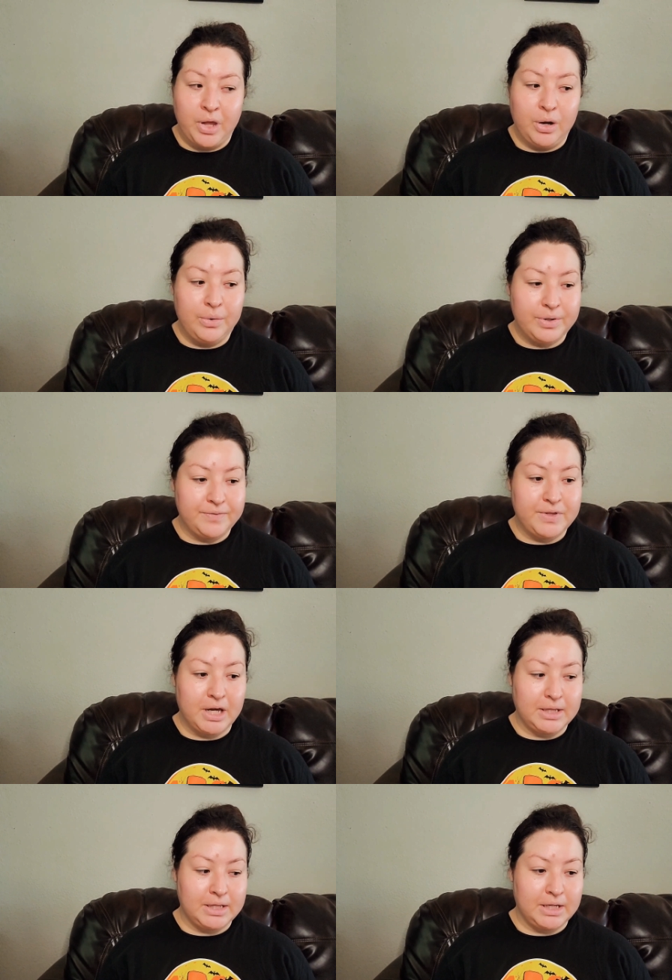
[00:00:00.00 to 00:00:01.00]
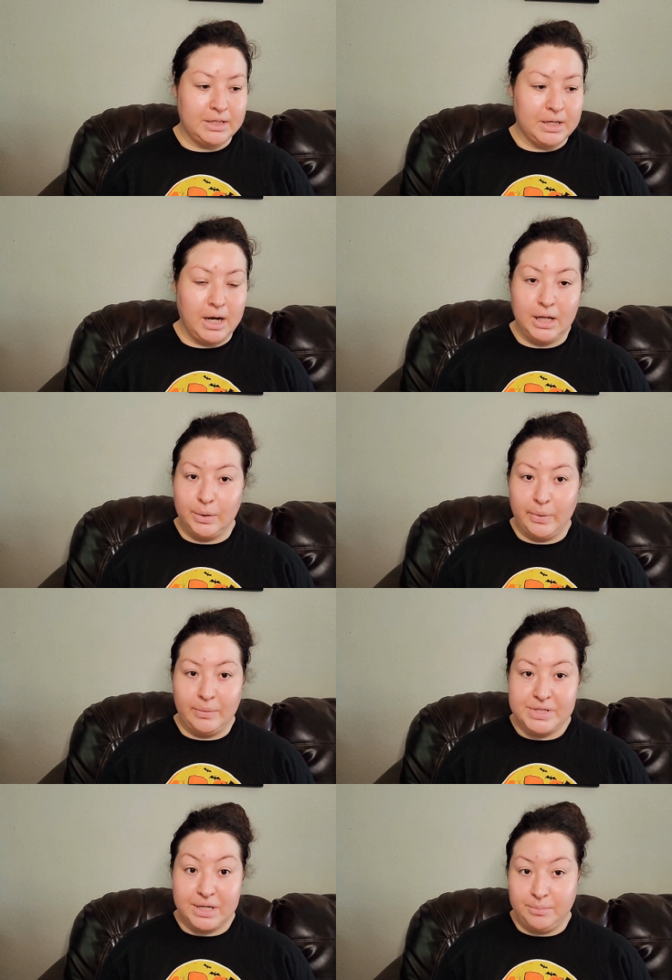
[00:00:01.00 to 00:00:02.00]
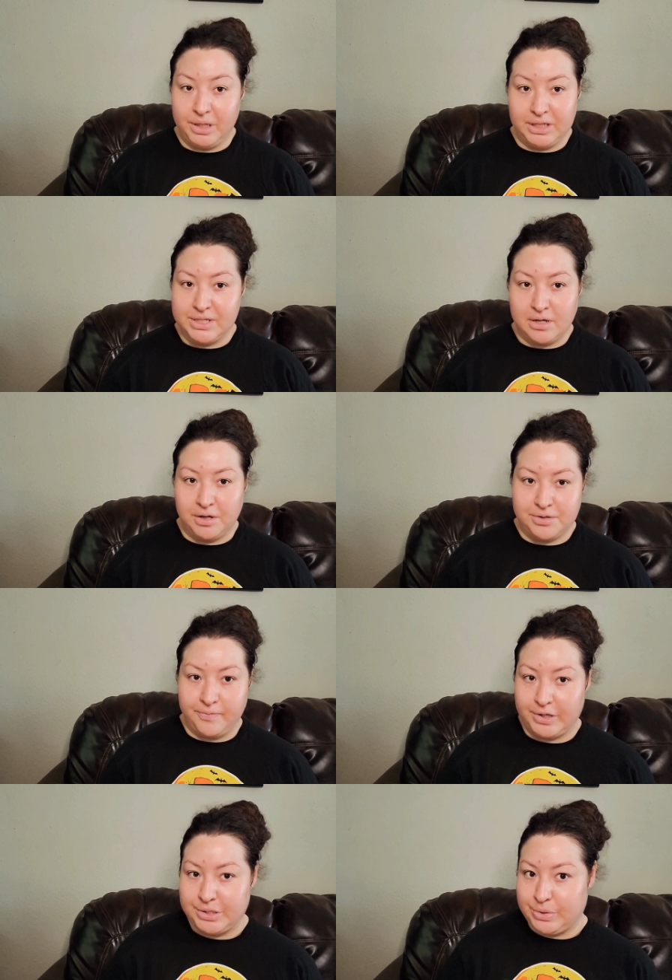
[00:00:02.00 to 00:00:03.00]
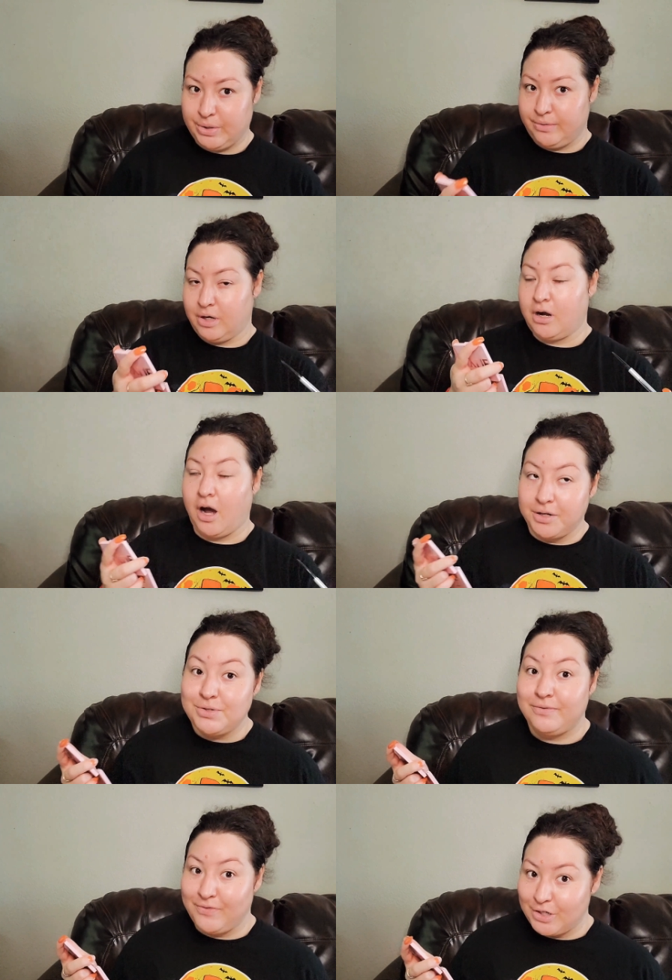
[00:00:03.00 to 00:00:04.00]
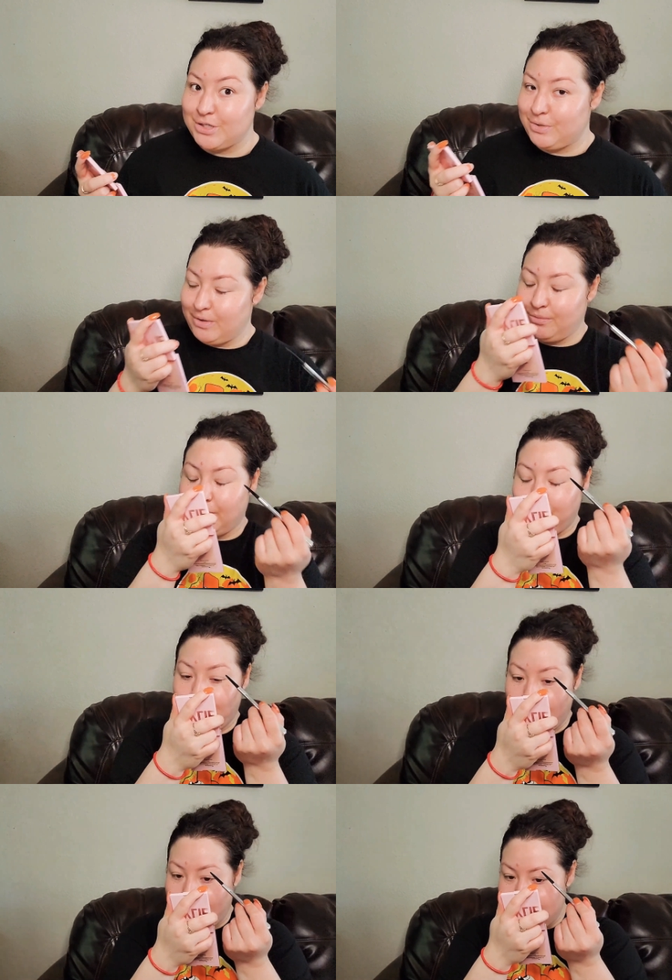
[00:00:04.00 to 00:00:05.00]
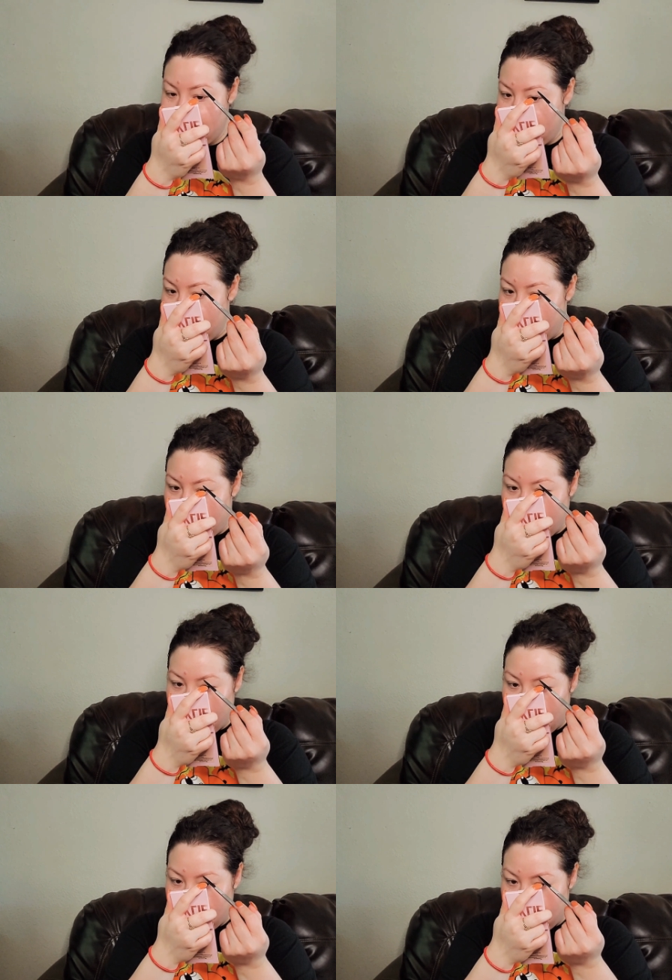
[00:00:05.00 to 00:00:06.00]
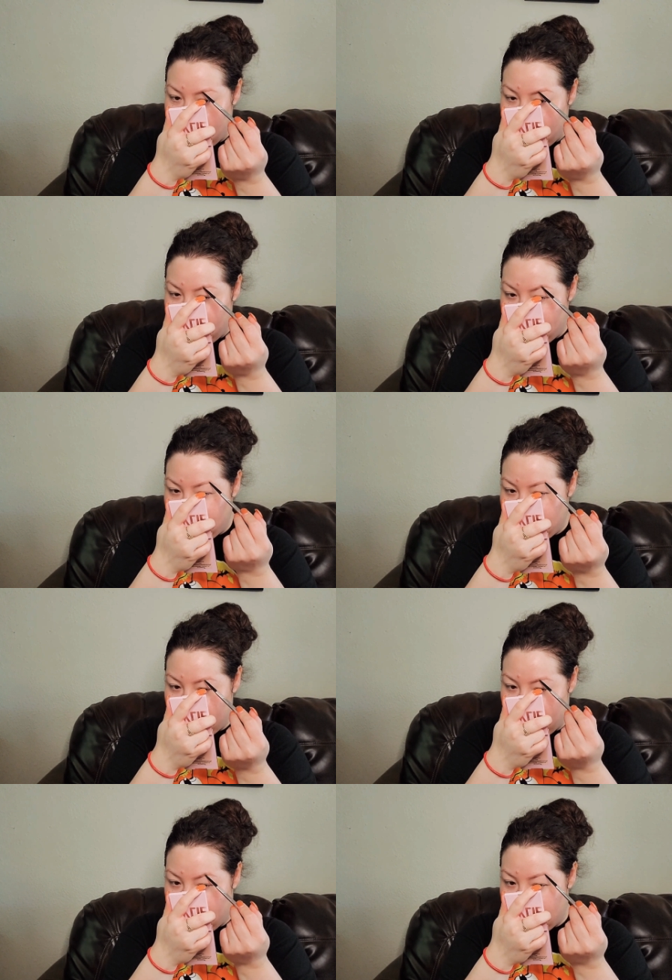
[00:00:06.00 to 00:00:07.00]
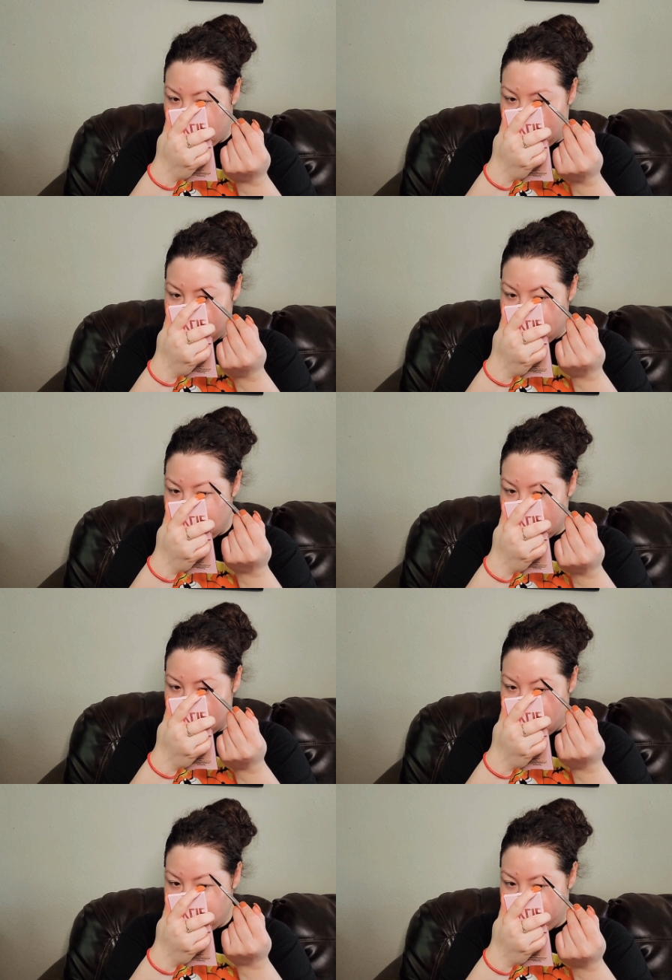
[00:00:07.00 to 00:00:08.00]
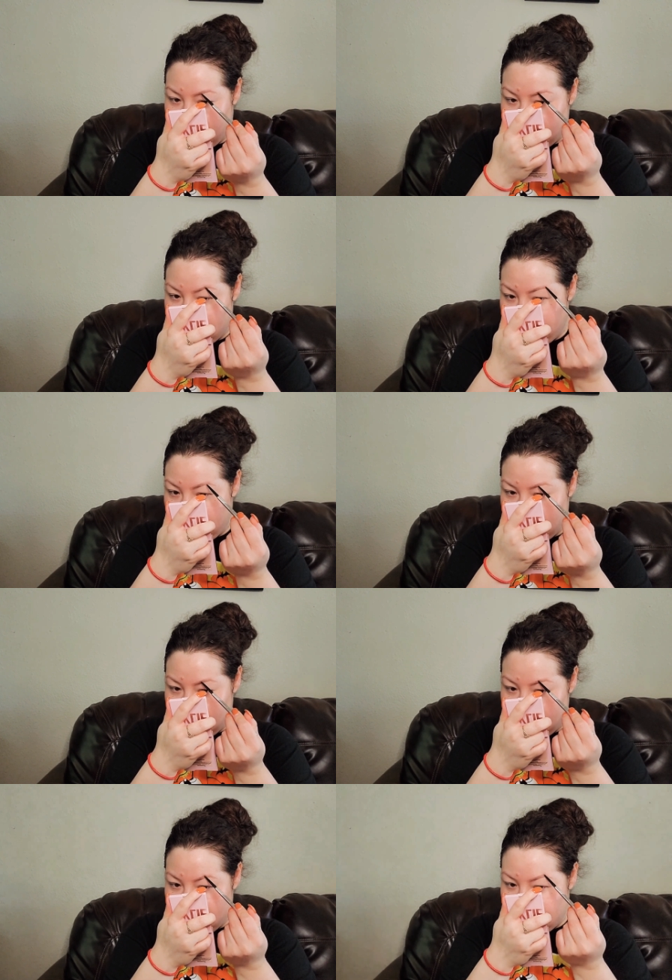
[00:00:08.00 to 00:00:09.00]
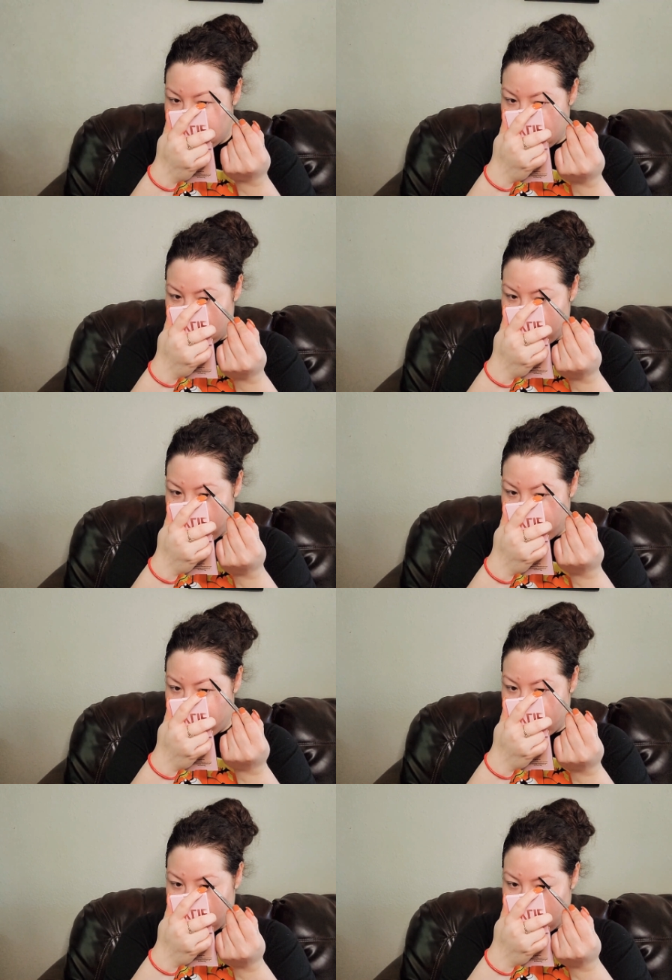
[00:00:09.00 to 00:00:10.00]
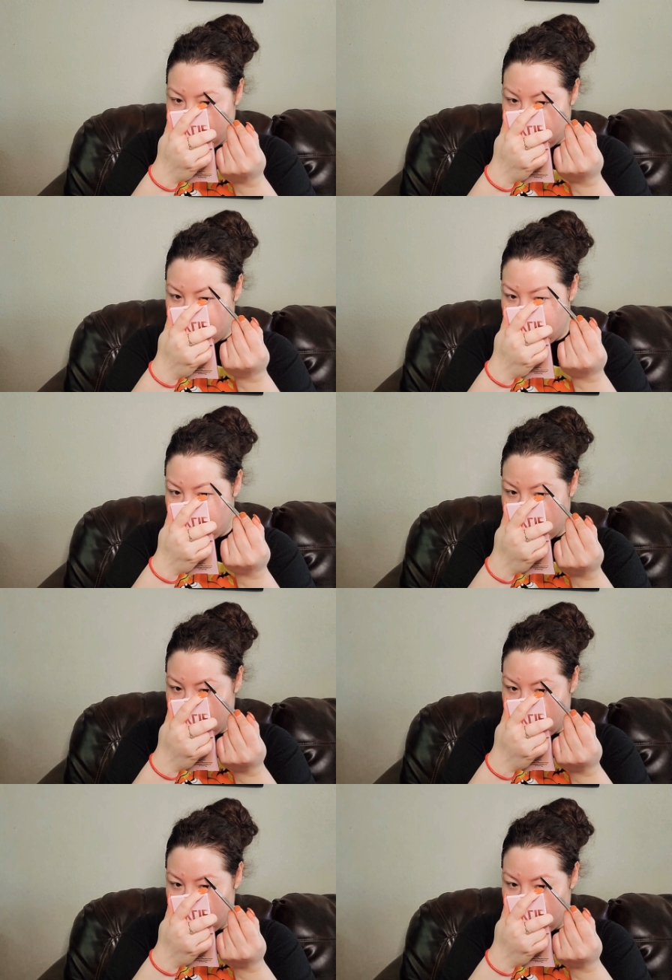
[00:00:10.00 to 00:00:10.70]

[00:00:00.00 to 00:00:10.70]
I would have thought that Halloween was going to be this controversial, controversial at one point. You know, and I say that it's controversial because, you know, a lot of people are